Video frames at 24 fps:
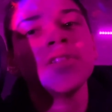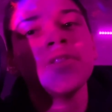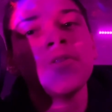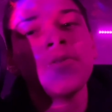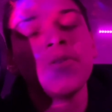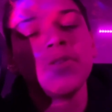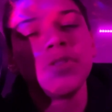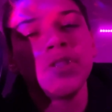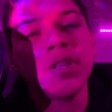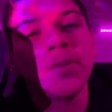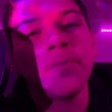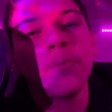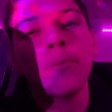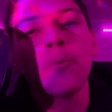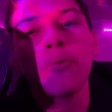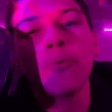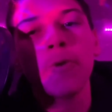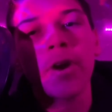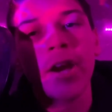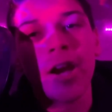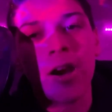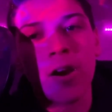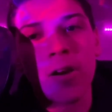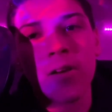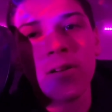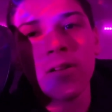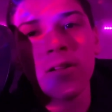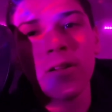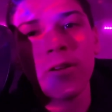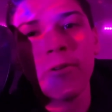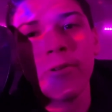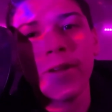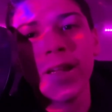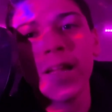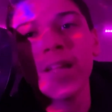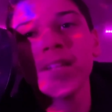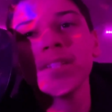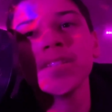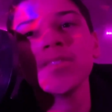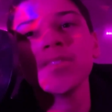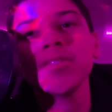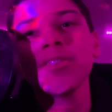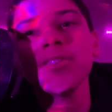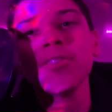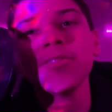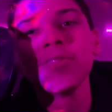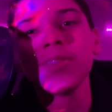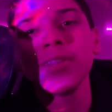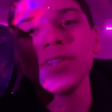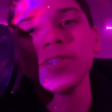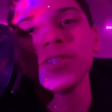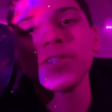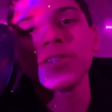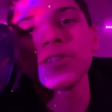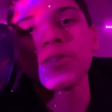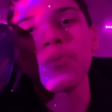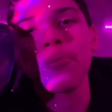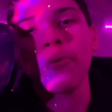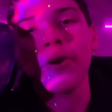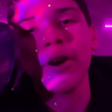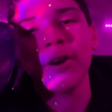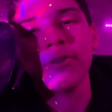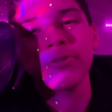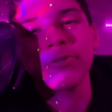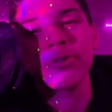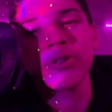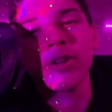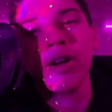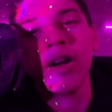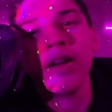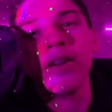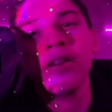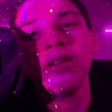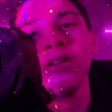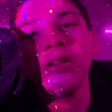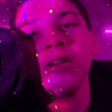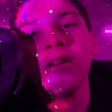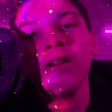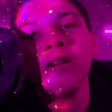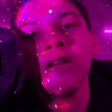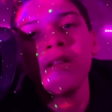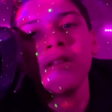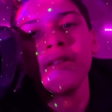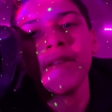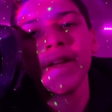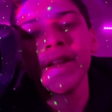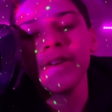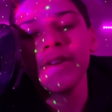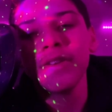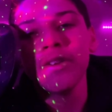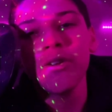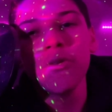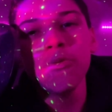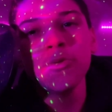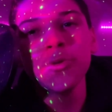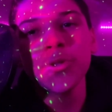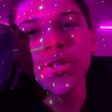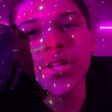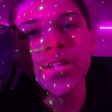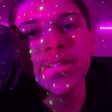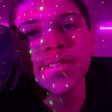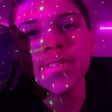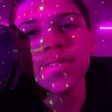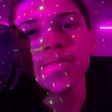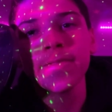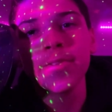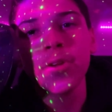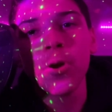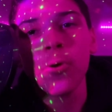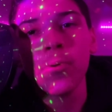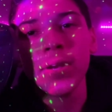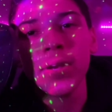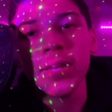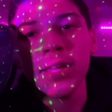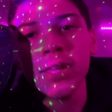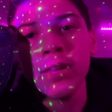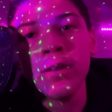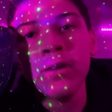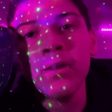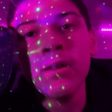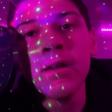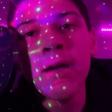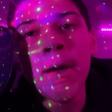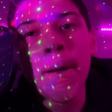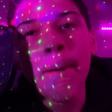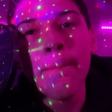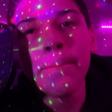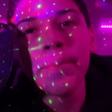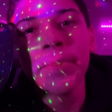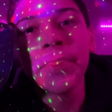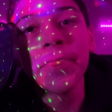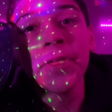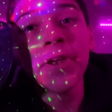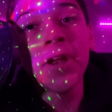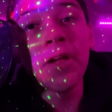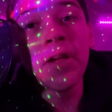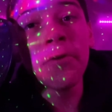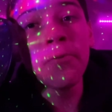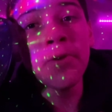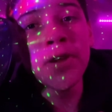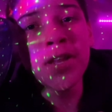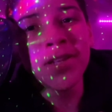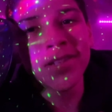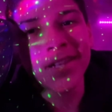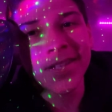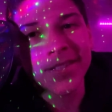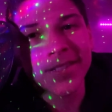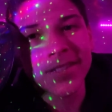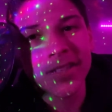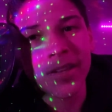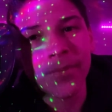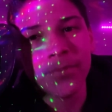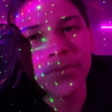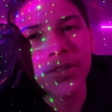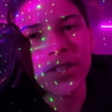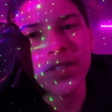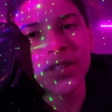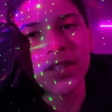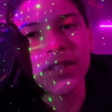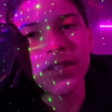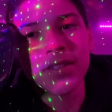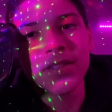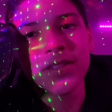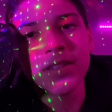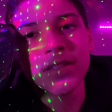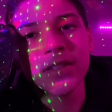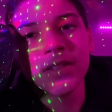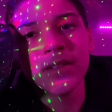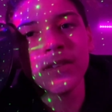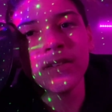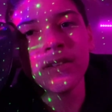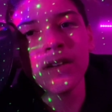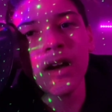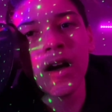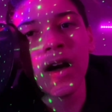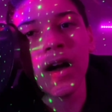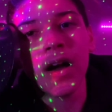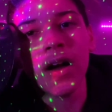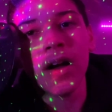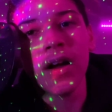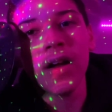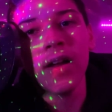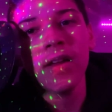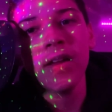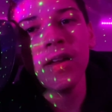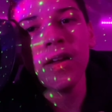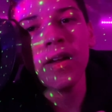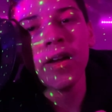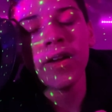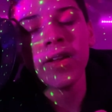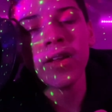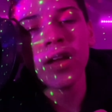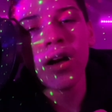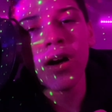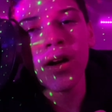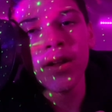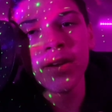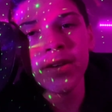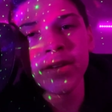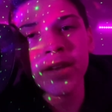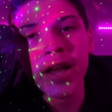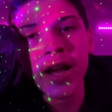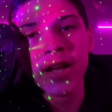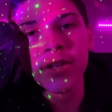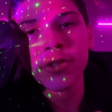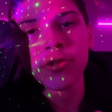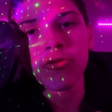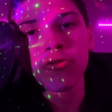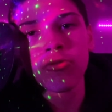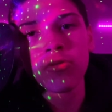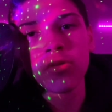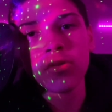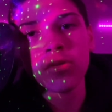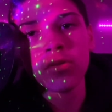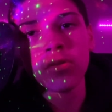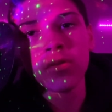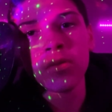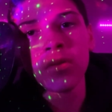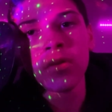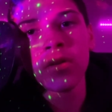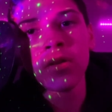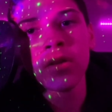throws up a prayer. Okay, it's literally just a prayer shot. Like, no chance of going in. But then I realize something, that it's in an unnatural